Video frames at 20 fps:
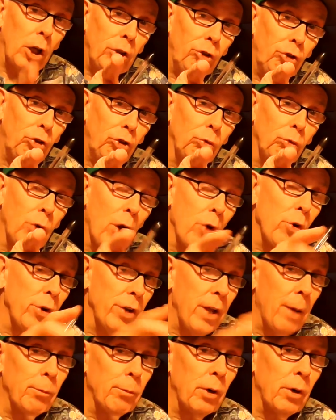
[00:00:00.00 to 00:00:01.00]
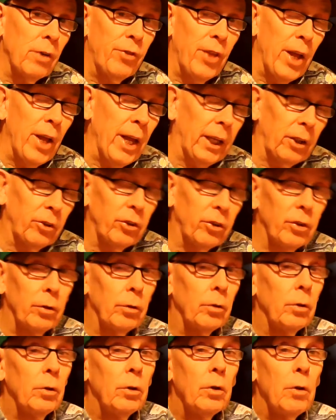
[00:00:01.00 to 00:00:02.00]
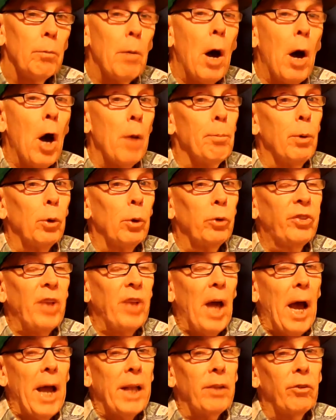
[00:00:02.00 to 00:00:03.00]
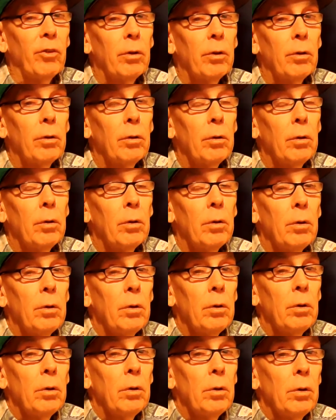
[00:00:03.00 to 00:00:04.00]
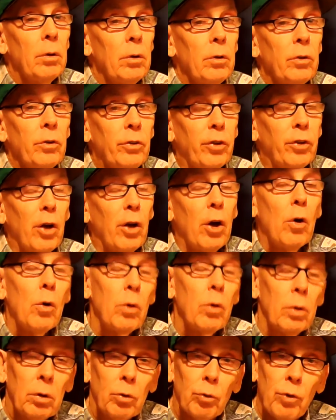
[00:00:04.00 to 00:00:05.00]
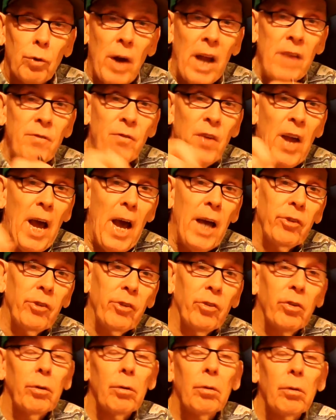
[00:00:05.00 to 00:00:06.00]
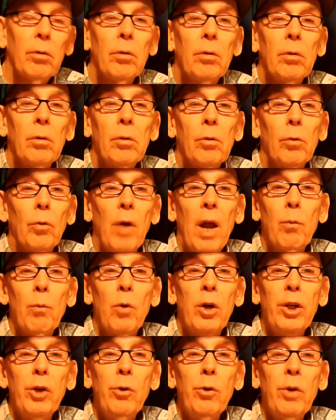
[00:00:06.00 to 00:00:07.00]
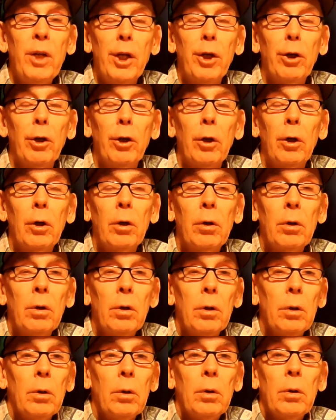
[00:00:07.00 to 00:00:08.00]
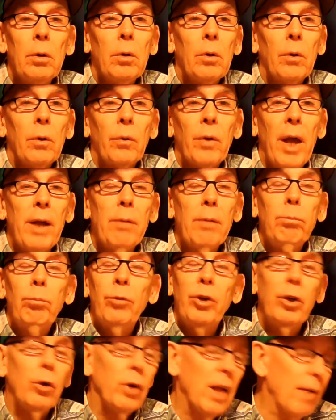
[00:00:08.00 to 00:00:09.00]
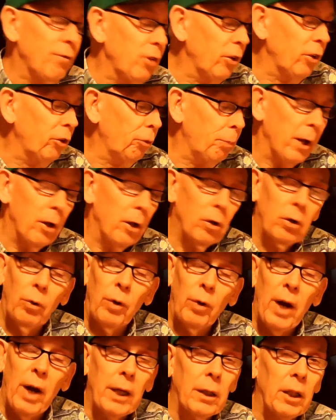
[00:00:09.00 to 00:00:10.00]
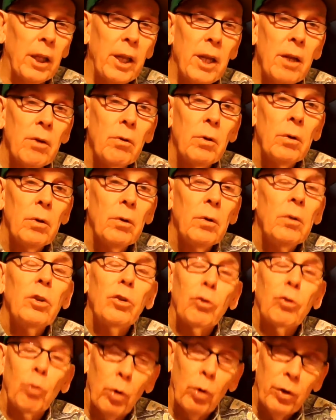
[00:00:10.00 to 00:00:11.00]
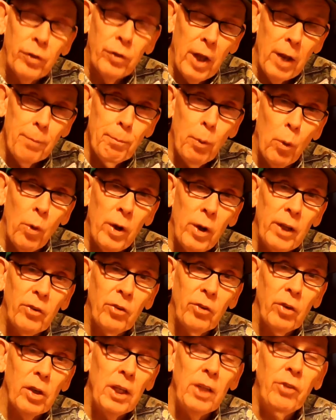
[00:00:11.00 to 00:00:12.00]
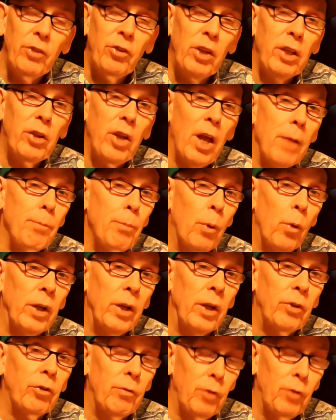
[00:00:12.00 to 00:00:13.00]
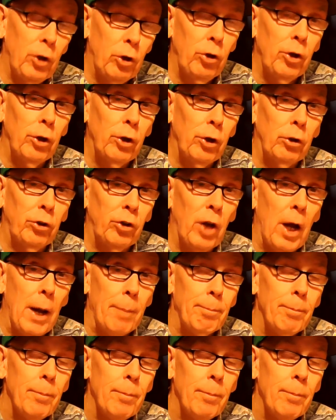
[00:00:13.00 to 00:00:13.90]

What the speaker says: as you wrote a number of things on both sides. So write fast, write what you hear. Okay, you don't have to spell correctly. It's worth 10 points, an easy 10 points if you do your job.